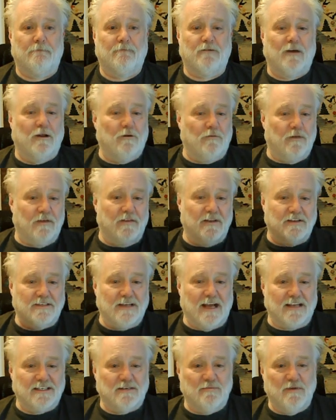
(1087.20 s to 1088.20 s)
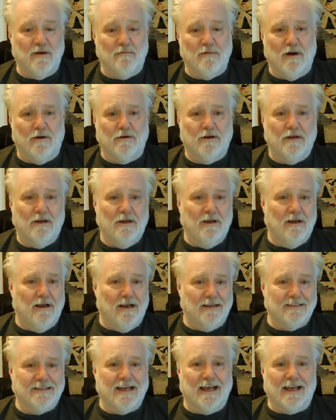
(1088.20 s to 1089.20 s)
so I don't think this has to be about
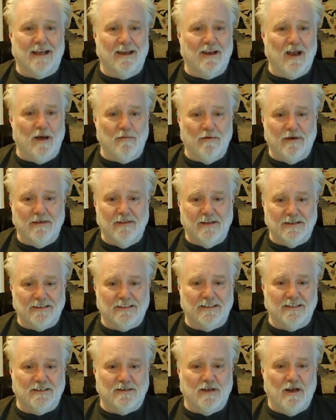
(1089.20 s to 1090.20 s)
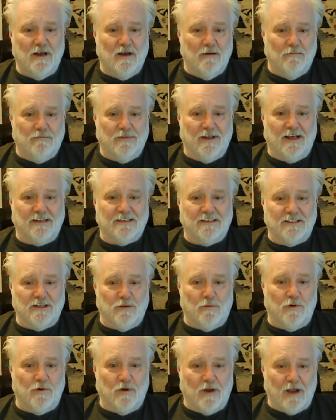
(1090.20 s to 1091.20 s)
a second coming. This is blessed is
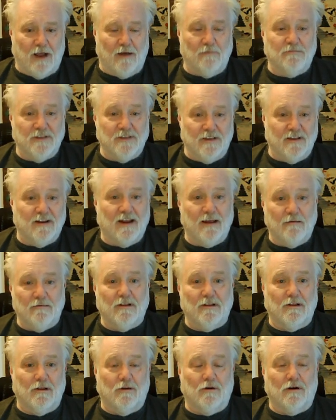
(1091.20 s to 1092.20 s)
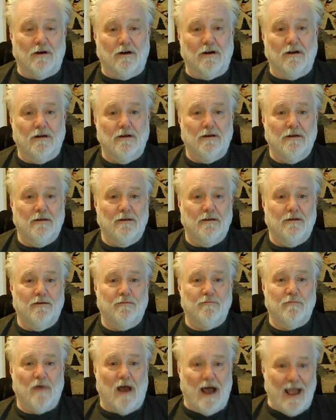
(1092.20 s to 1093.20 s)
the one who comes in the name of the Lord.
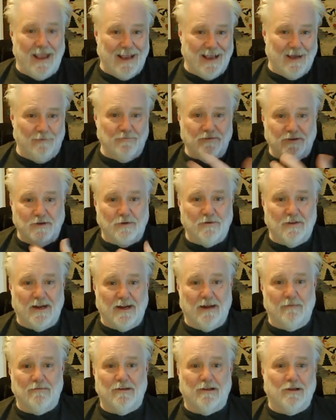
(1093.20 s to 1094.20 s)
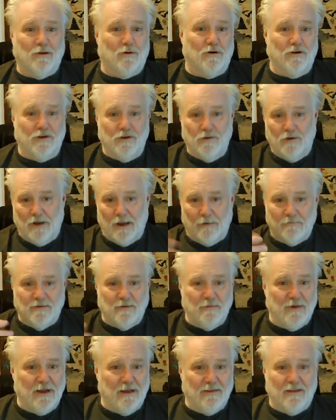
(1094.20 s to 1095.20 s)
I come to you in the name of the Lord. You come
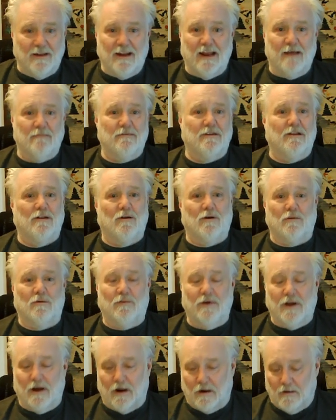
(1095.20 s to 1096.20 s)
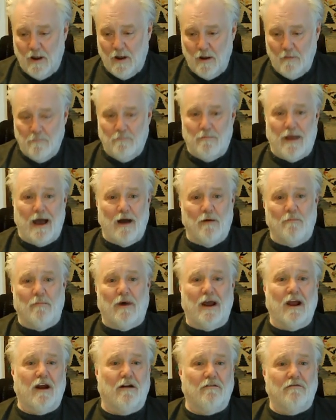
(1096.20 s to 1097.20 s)
to me in the name of the Lord. We are bound
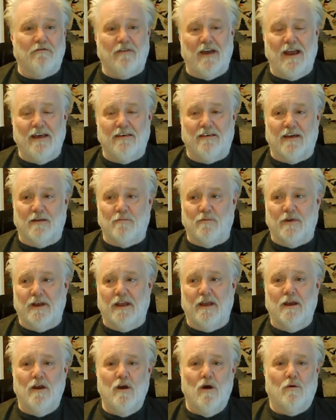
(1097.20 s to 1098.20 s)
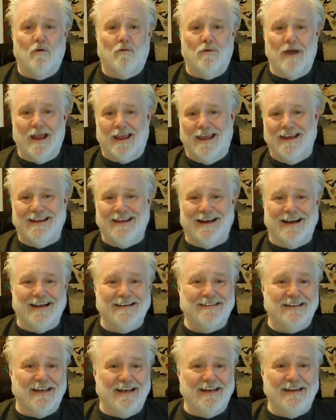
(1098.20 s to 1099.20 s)
by our faith and we
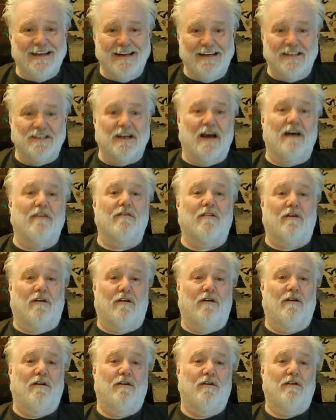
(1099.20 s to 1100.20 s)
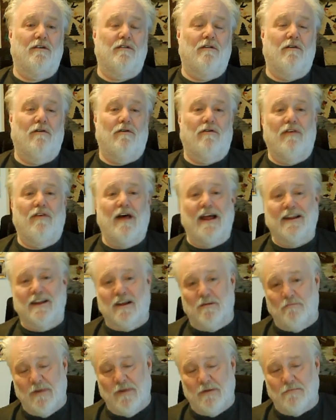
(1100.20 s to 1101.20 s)
recognize in each other that
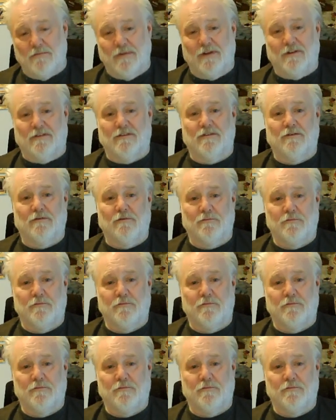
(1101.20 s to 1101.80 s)
commitment,